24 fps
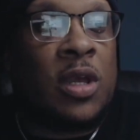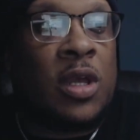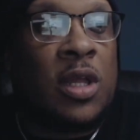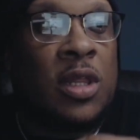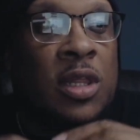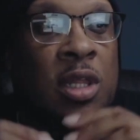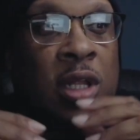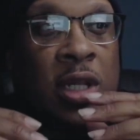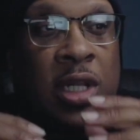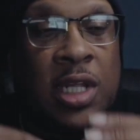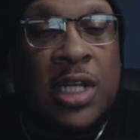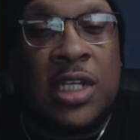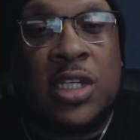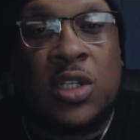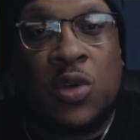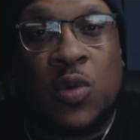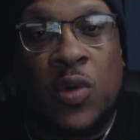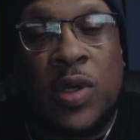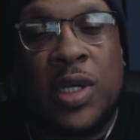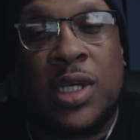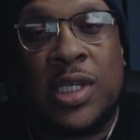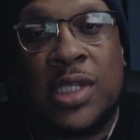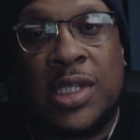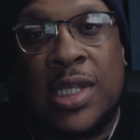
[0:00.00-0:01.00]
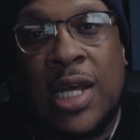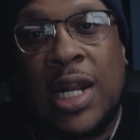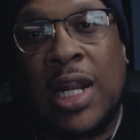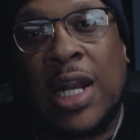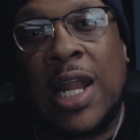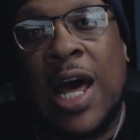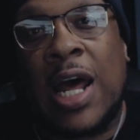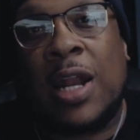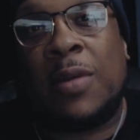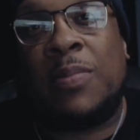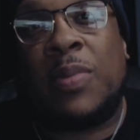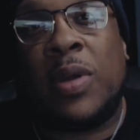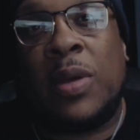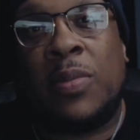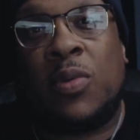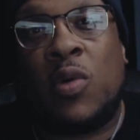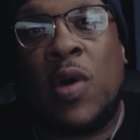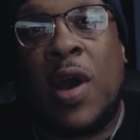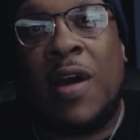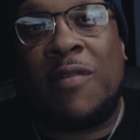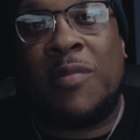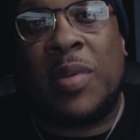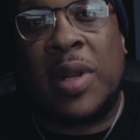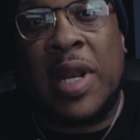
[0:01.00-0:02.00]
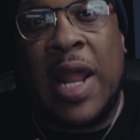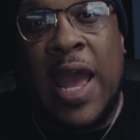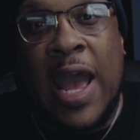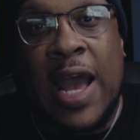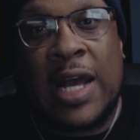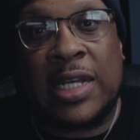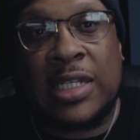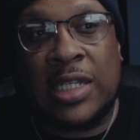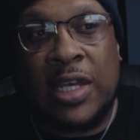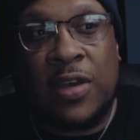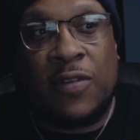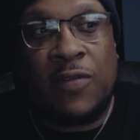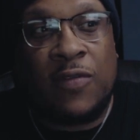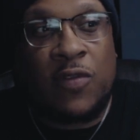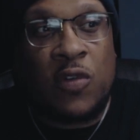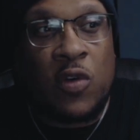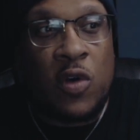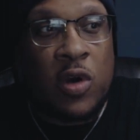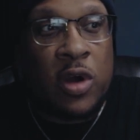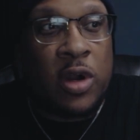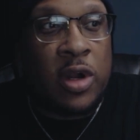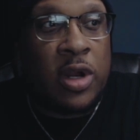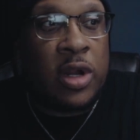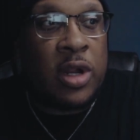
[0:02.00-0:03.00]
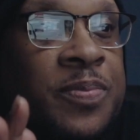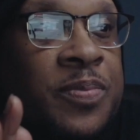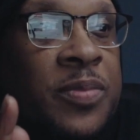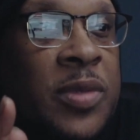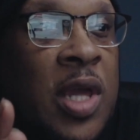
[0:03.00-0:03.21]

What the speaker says: the D-squeeze that a lot of people have been asking for.